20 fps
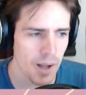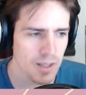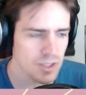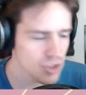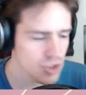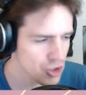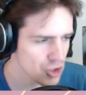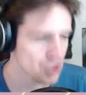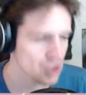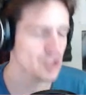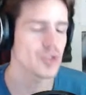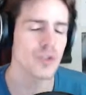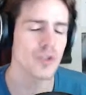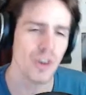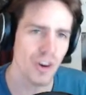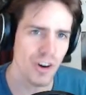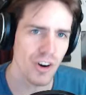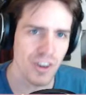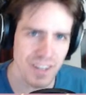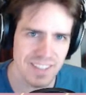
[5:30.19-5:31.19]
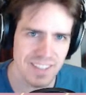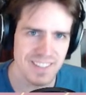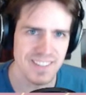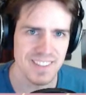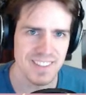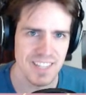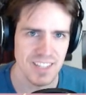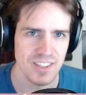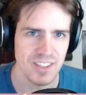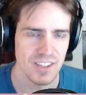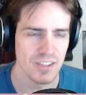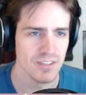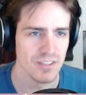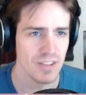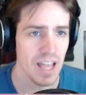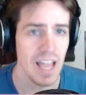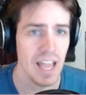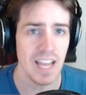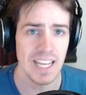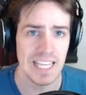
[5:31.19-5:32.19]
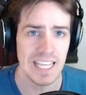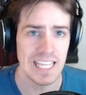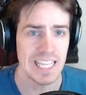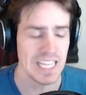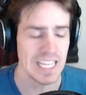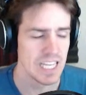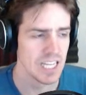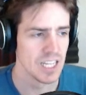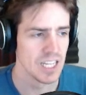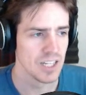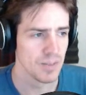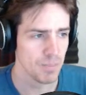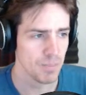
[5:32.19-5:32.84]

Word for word: strong incentive, i.e.,